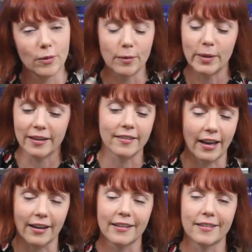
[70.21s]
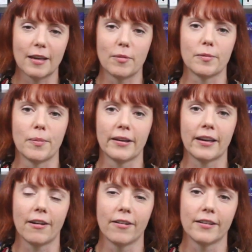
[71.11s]
even exactly the same as my
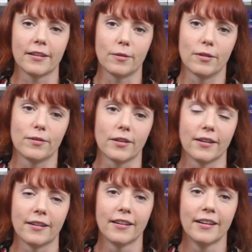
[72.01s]
character would have done.